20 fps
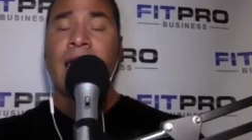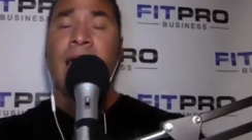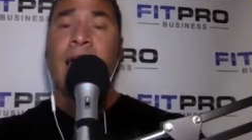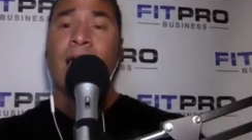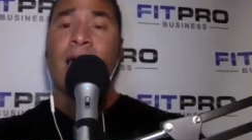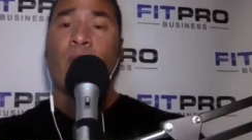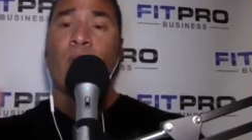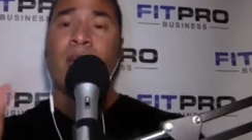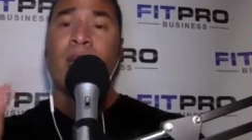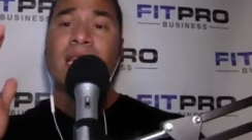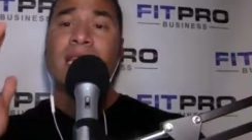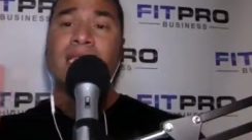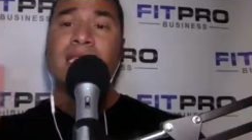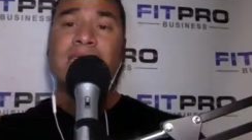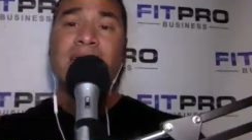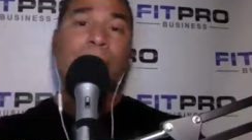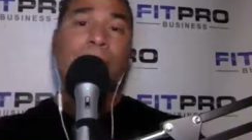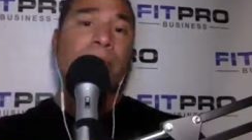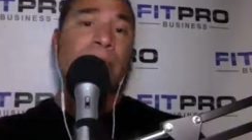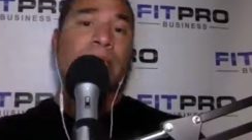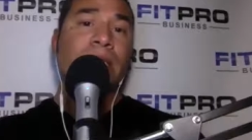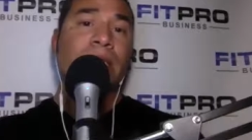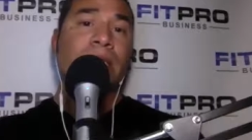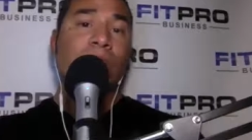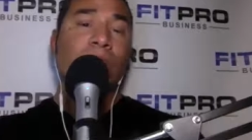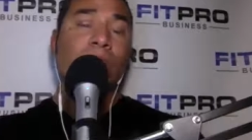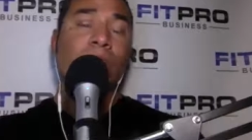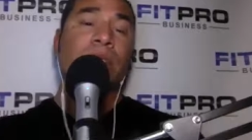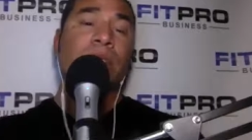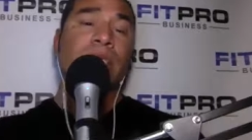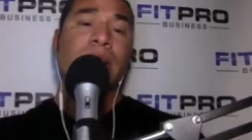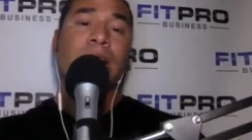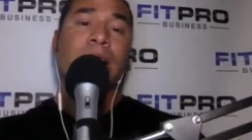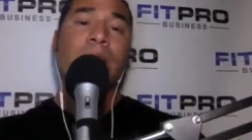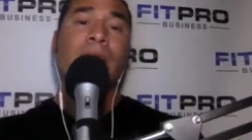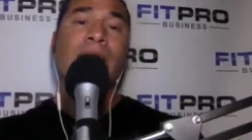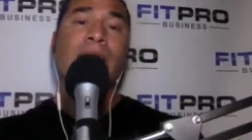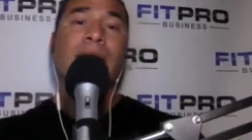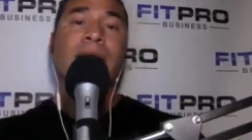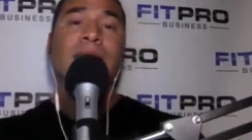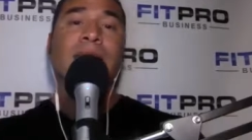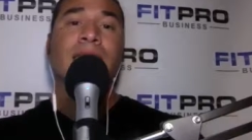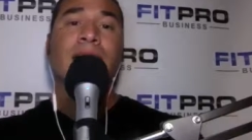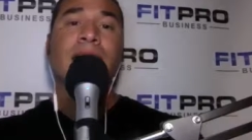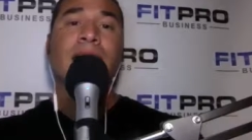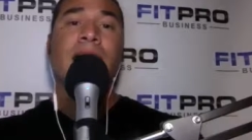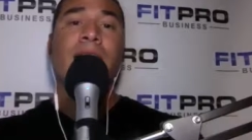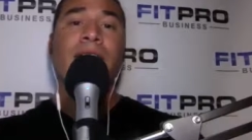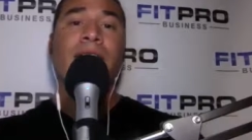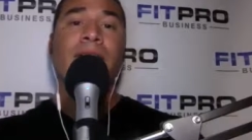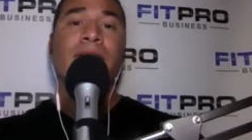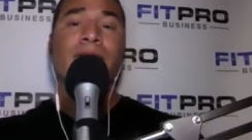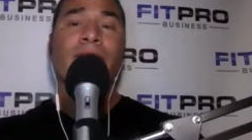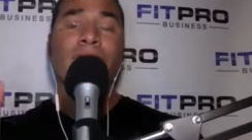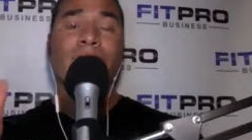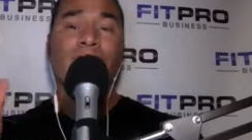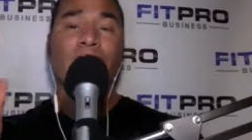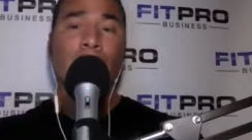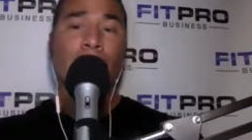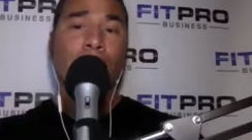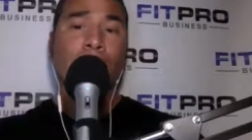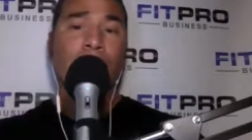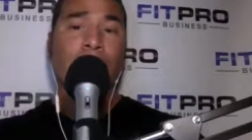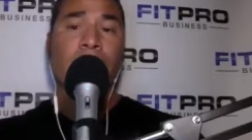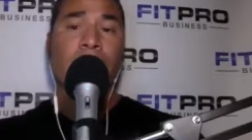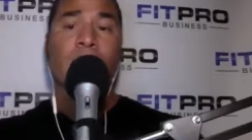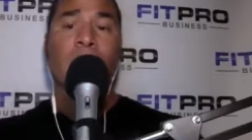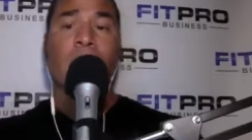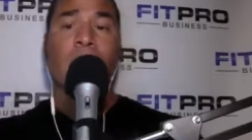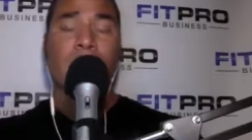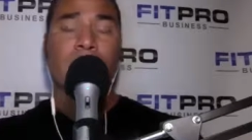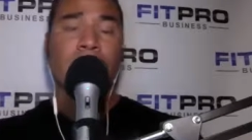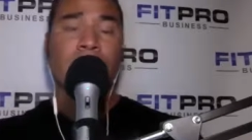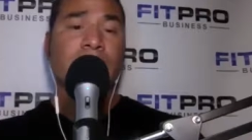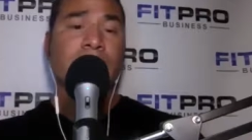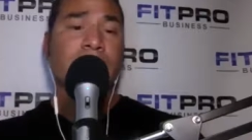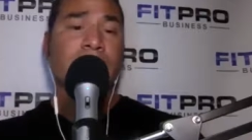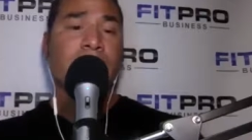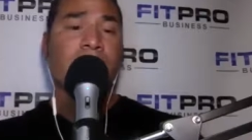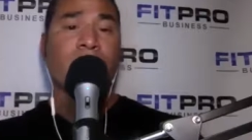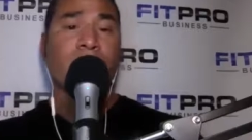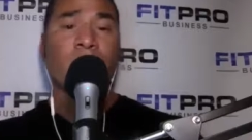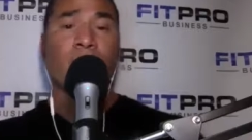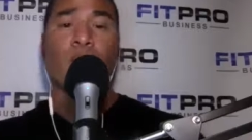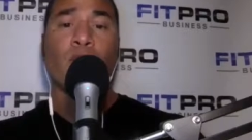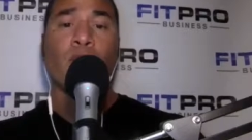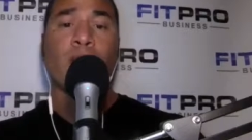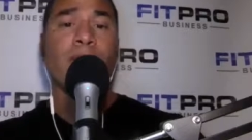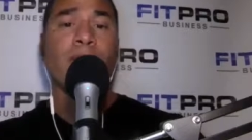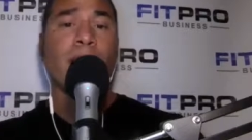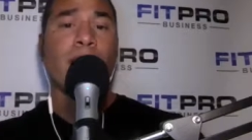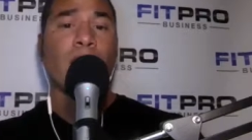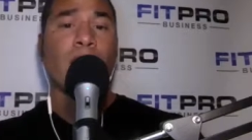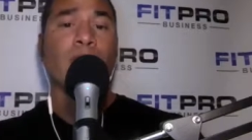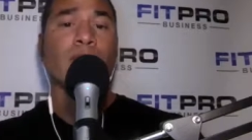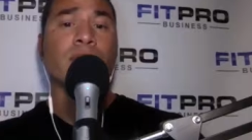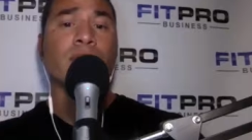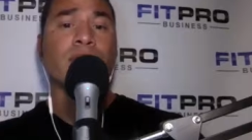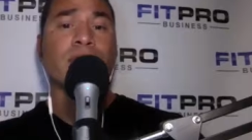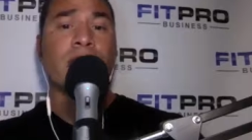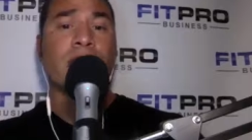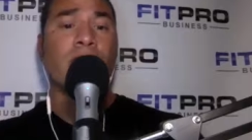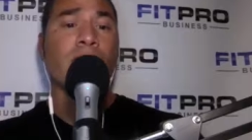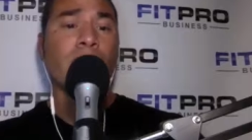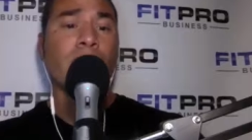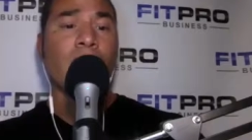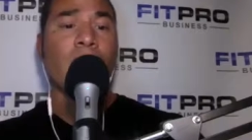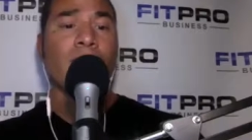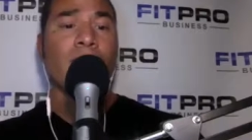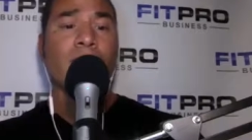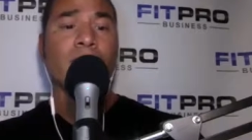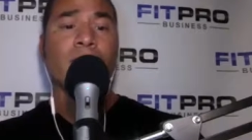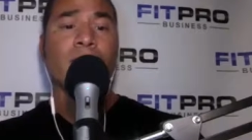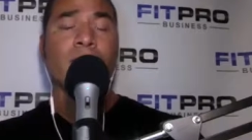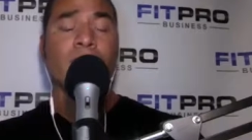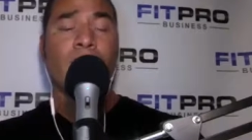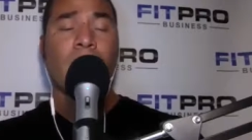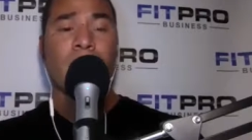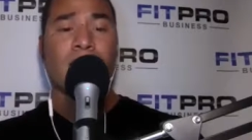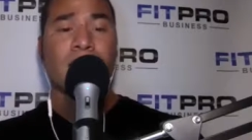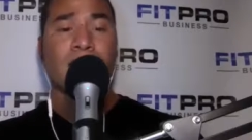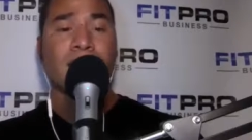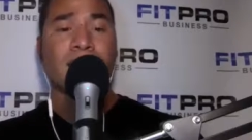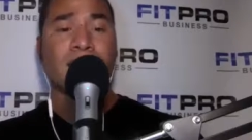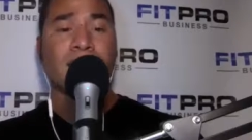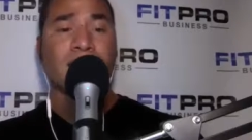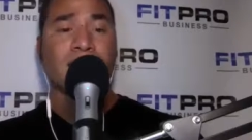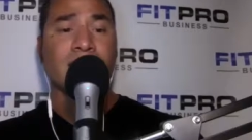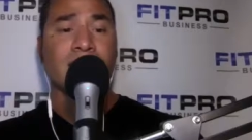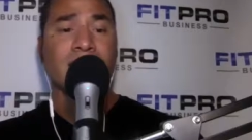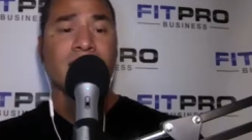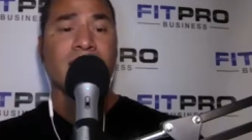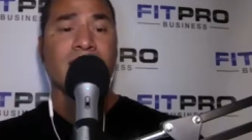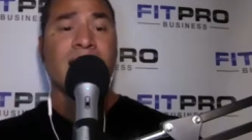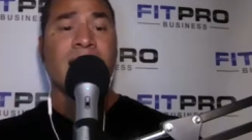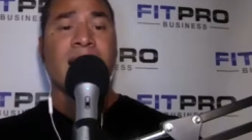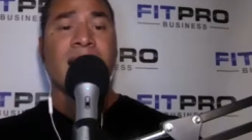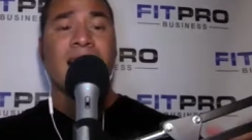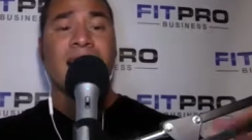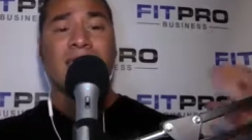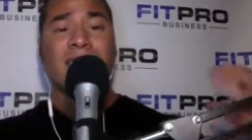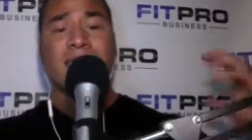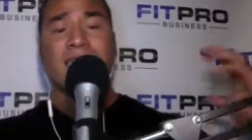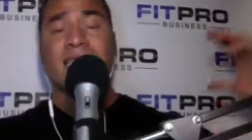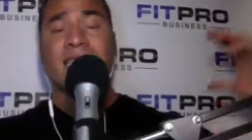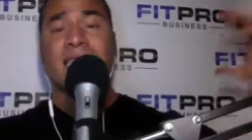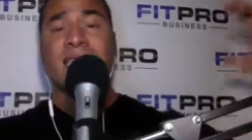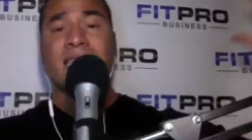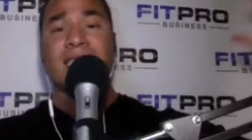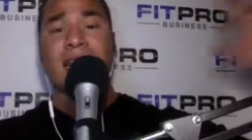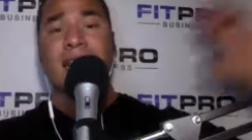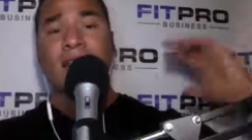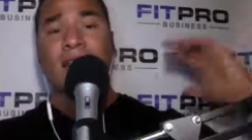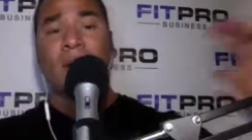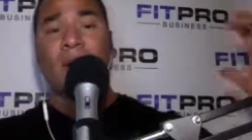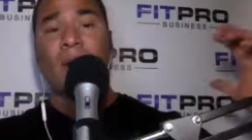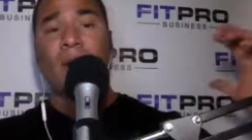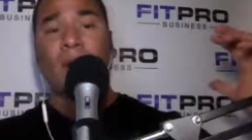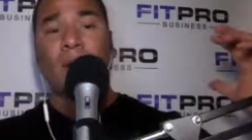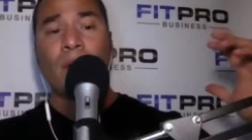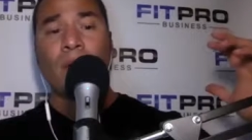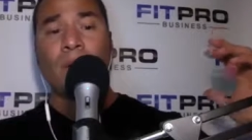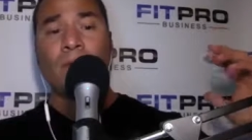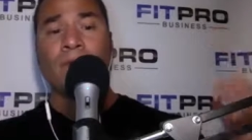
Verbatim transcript: And one of the simplest goal setting plans that I've learned, and, and this is again through one of my coaches, Eric Lofholm ta- teaches this, is set a goal,